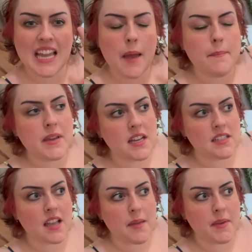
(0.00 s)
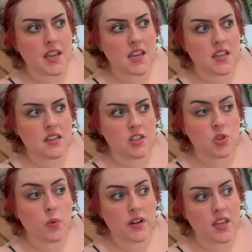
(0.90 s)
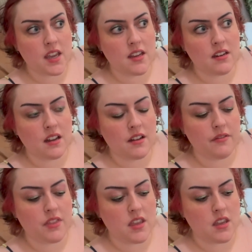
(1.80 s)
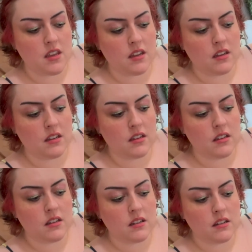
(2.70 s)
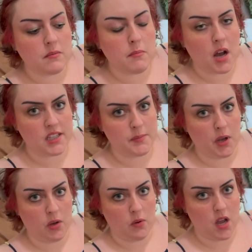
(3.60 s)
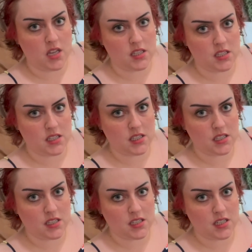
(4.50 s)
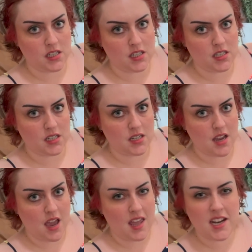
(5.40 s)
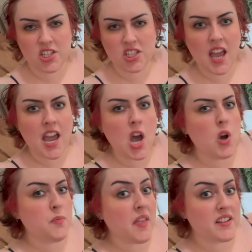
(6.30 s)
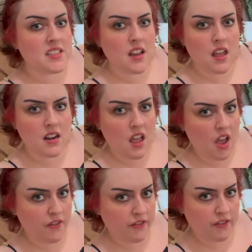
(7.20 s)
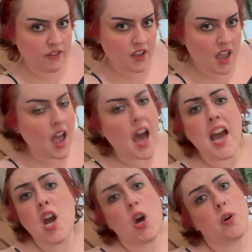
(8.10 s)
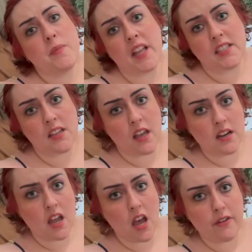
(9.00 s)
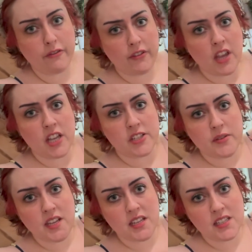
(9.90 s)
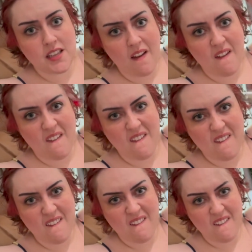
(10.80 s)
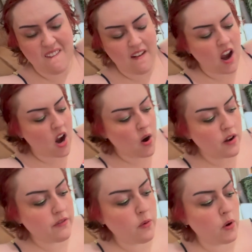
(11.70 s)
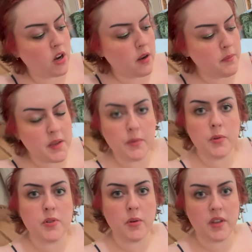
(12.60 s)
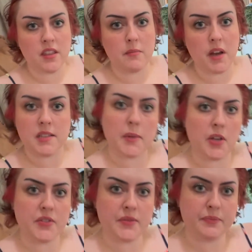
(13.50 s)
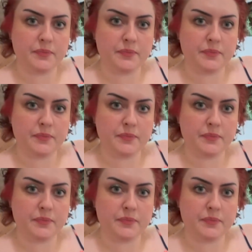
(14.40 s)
because I made 28 of the moss ball ones, and I hope that's not enough. I hope that's not enough. So these are for people who don't get the moss balls.